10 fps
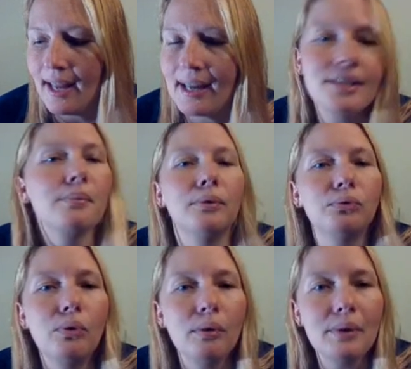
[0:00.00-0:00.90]
Hey guys, so
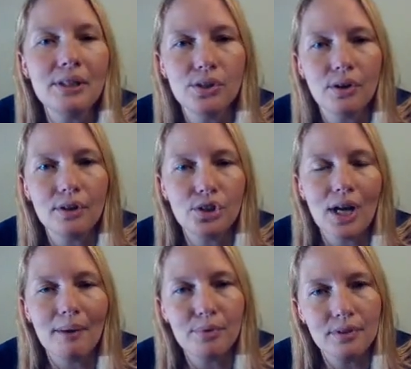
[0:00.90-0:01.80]
before we start
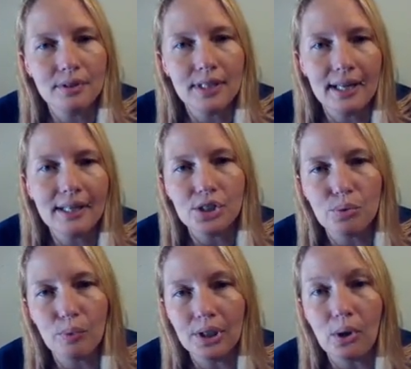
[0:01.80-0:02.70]
chapter 10, I
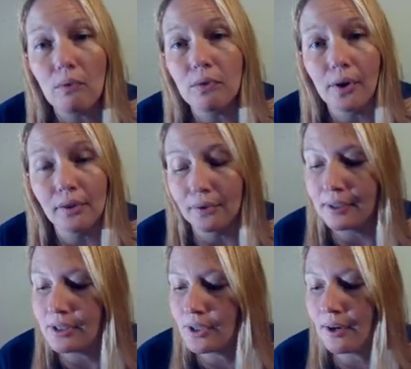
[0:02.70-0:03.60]
just want to go over our
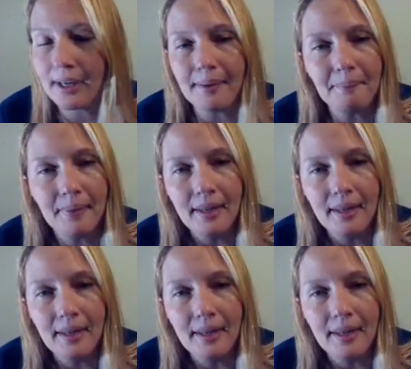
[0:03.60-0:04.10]
learning target.